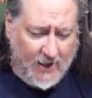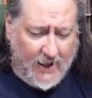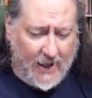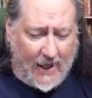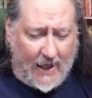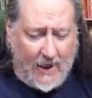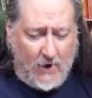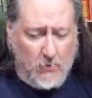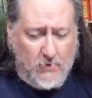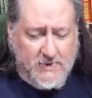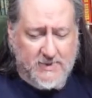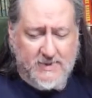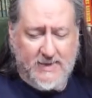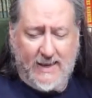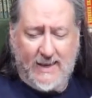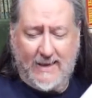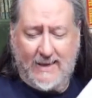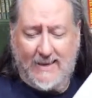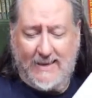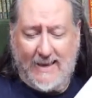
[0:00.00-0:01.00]
I would say
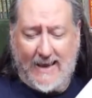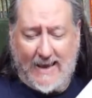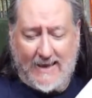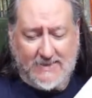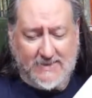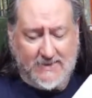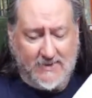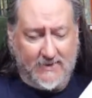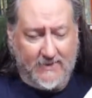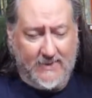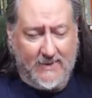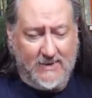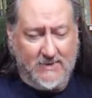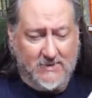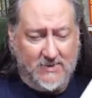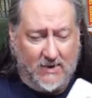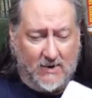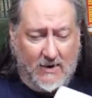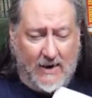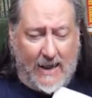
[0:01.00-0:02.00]
yes, these
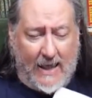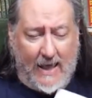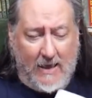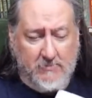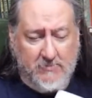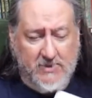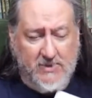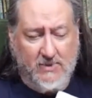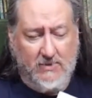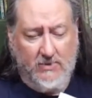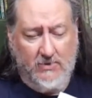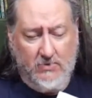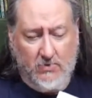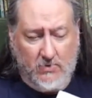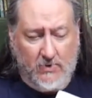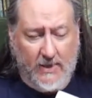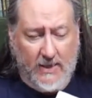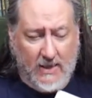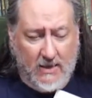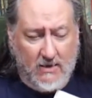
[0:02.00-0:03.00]
are
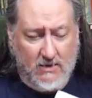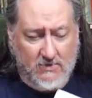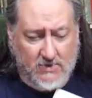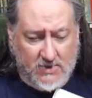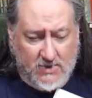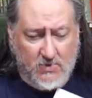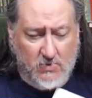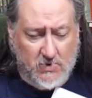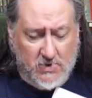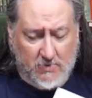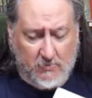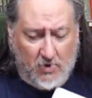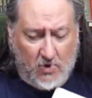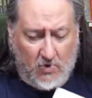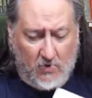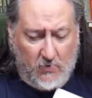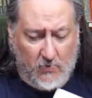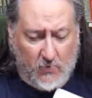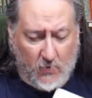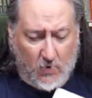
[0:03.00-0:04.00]
absolutely
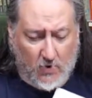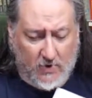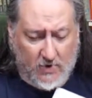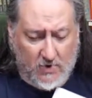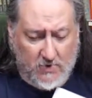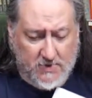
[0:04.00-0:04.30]
suitable for use